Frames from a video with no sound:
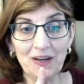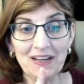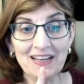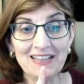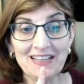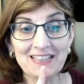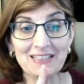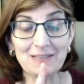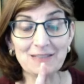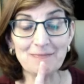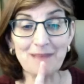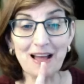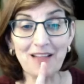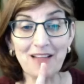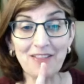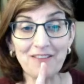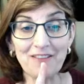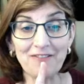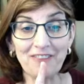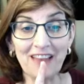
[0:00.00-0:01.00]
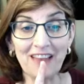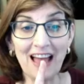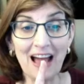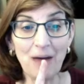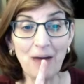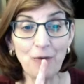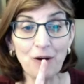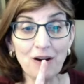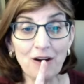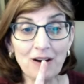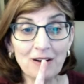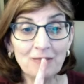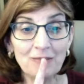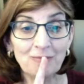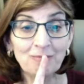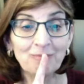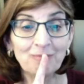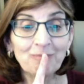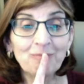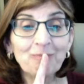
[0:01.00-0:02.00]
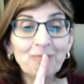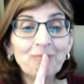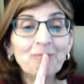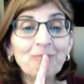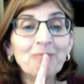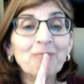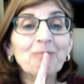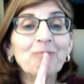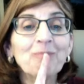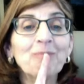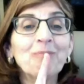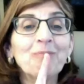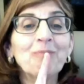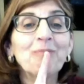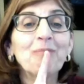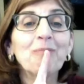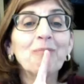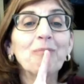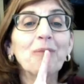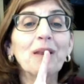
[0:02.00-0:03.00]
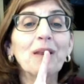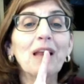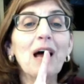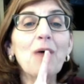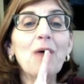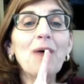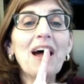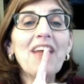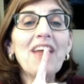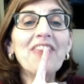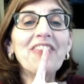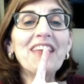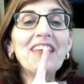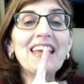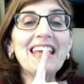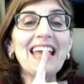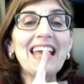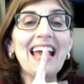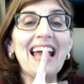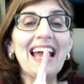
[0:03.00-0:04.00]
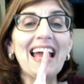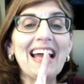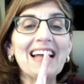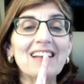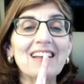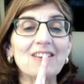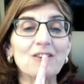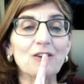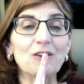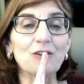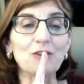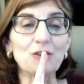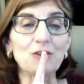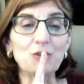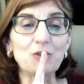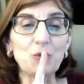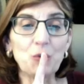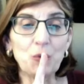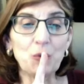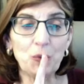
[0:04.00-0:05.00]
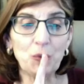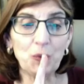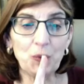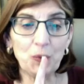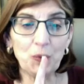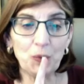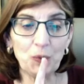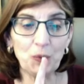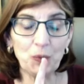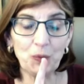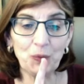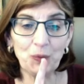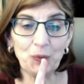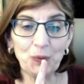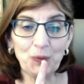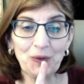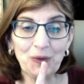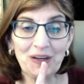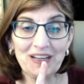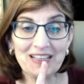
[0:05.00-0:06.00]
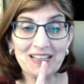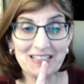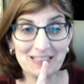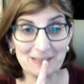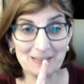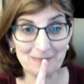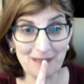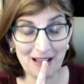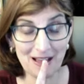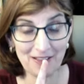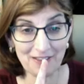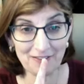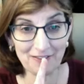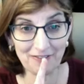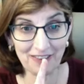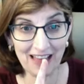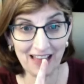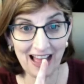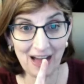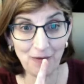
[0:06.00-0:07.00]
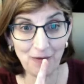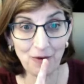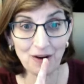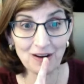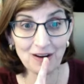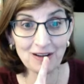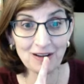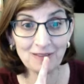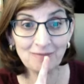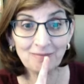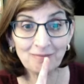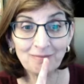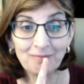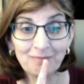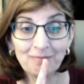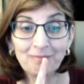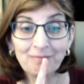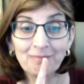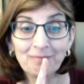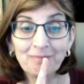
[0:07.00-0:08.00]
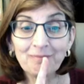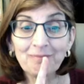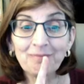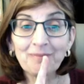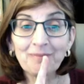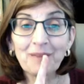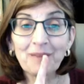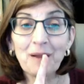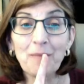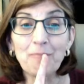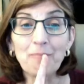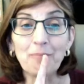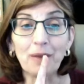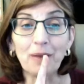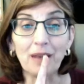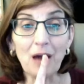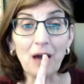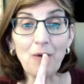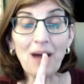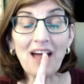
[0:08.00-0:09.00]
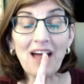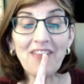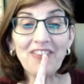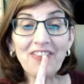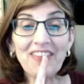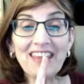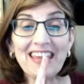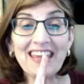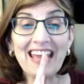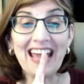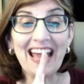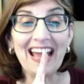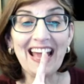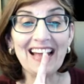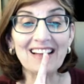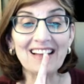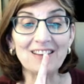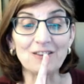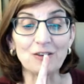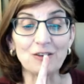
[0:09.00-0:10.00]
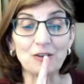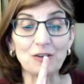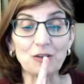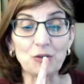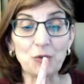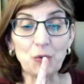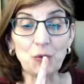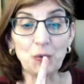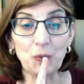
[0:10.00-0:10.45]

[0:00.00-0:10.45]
Smell the flower. Blow out the candles. Smell the flower. Blow out the candles.